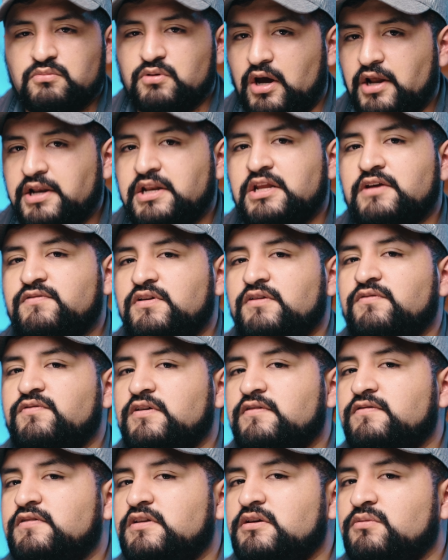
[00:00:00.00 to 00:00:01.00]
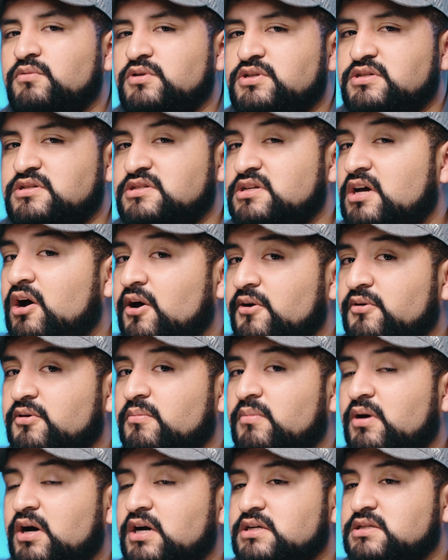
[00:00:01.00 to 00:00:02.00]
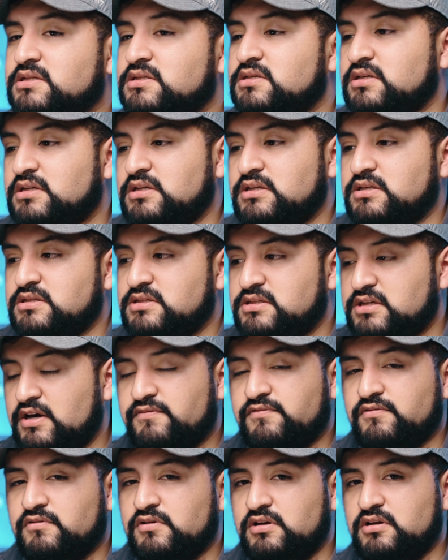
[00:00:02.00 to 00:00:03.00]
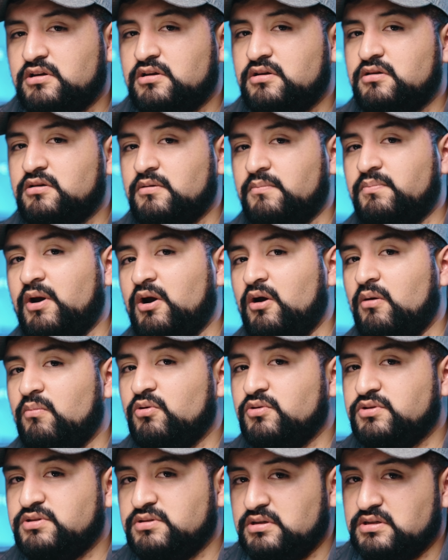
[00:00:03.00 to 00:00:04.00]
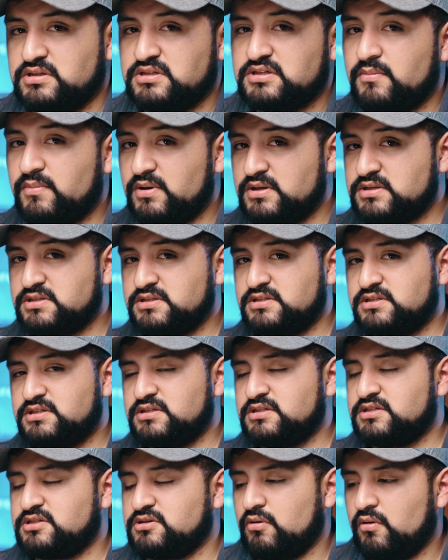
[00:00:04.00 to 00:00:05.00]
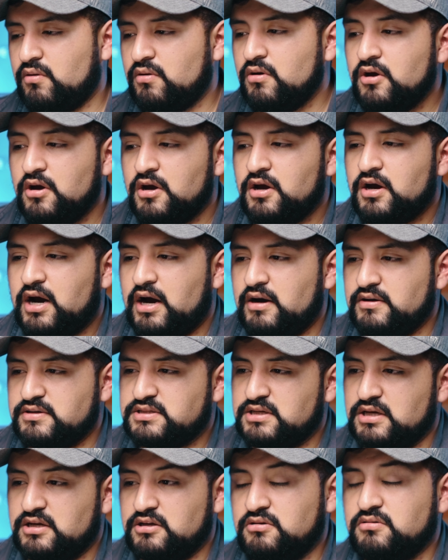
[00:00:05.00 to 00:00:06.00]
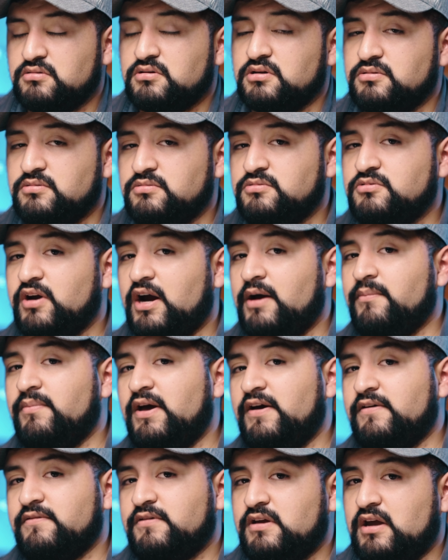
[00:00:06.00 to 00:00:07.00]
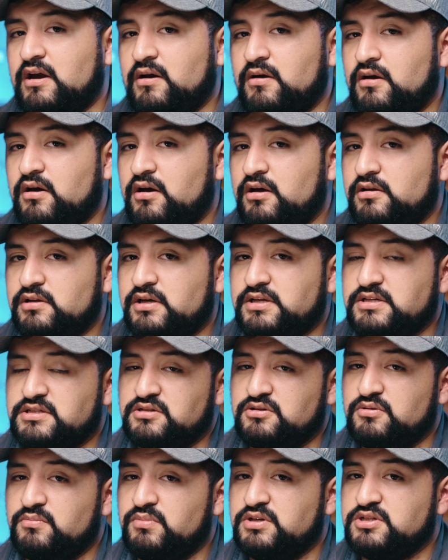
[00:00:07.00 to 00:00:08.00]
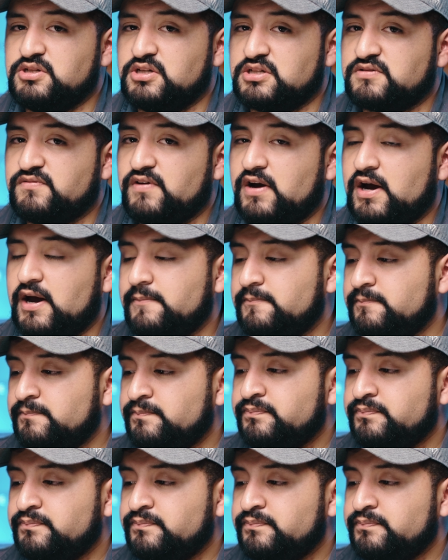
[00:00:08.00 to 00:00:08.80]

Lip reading: a nifty 50, which is $100, is definitely comparable in some instances. So I would say you could grab that lens and you'd be just fine.